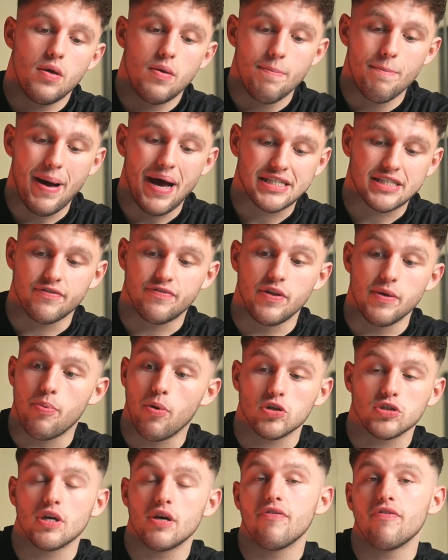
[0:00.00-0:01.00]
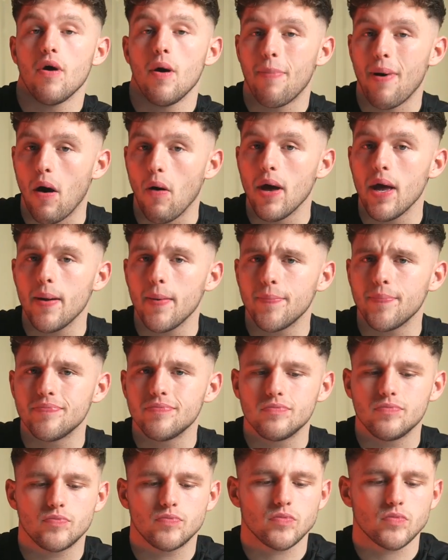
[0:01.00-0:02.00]
massively positive about it.
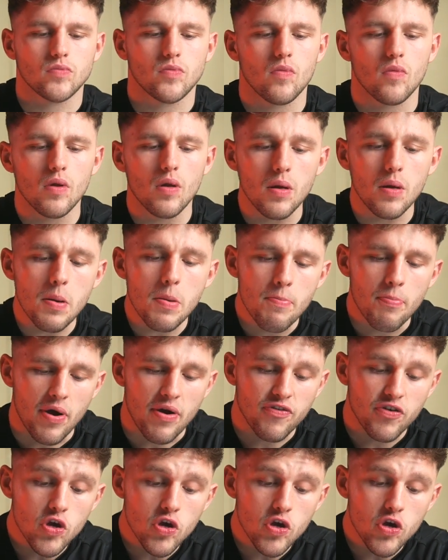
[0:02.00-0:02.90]
But if